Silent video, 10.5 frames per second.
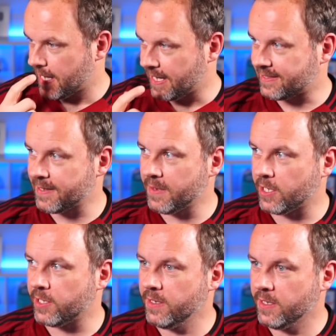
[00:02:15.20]
It's
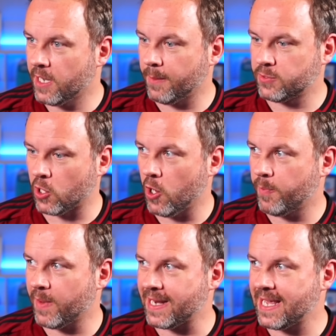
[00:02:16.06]
Simonin up
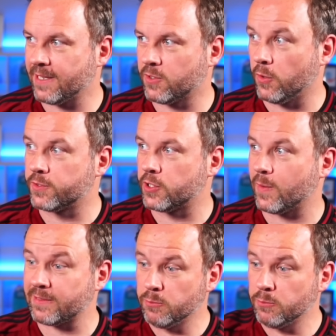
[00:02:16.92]
top, and he has gone to. That's